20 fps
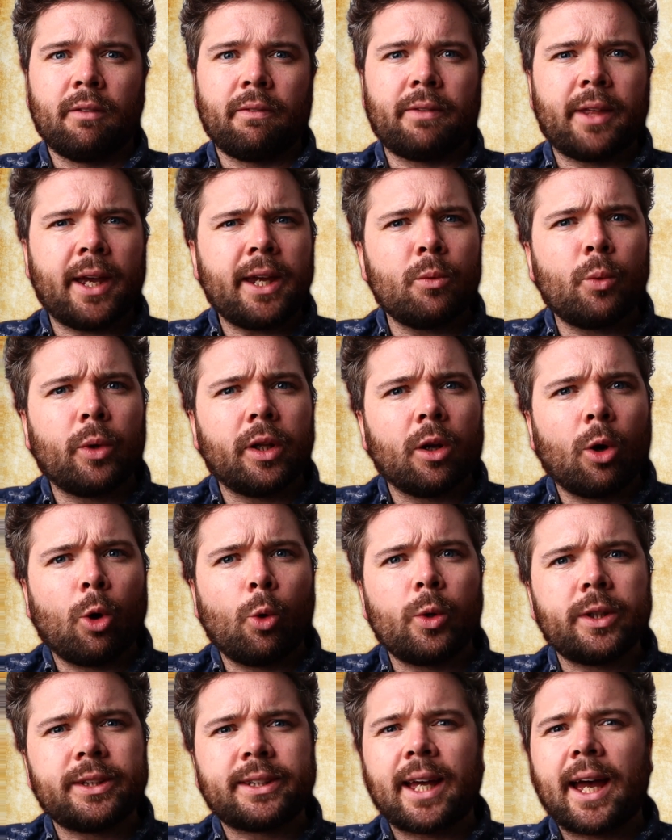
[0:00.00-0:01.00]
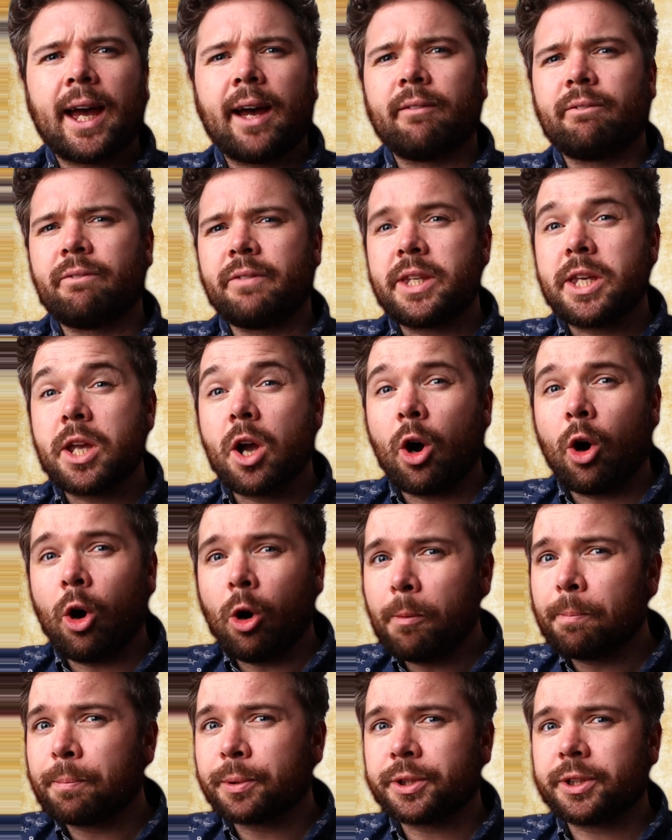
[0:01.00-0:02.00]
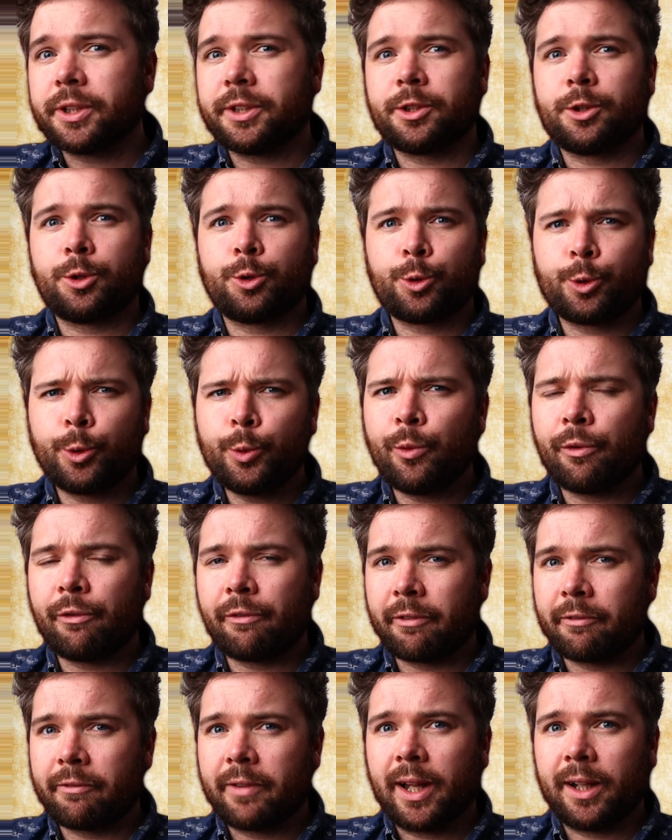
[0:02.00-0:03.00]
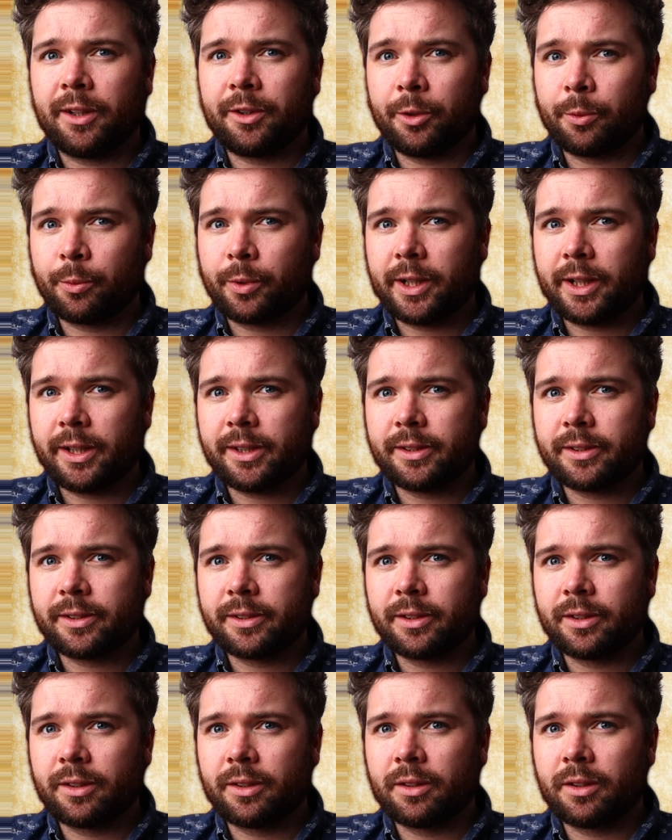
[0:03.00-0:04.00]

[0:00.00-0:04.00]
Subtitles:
they will always have the opposite truth value, right?